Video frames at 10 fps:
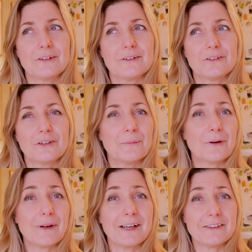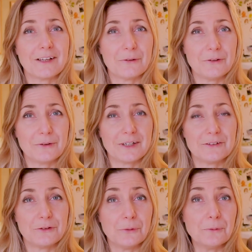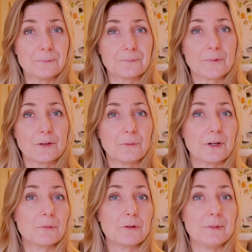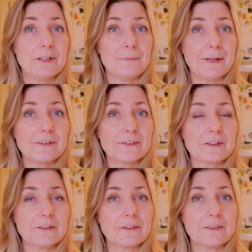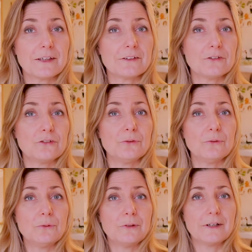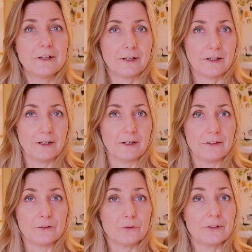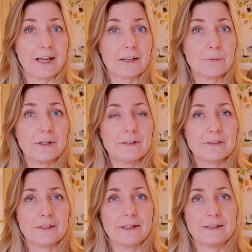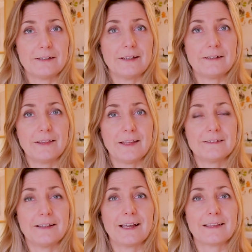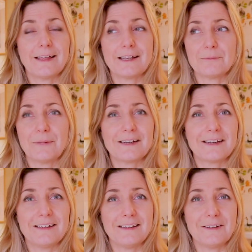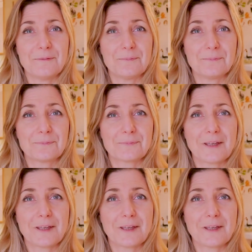summarize how you can do what would be the best things to to start with and, and things like that but um,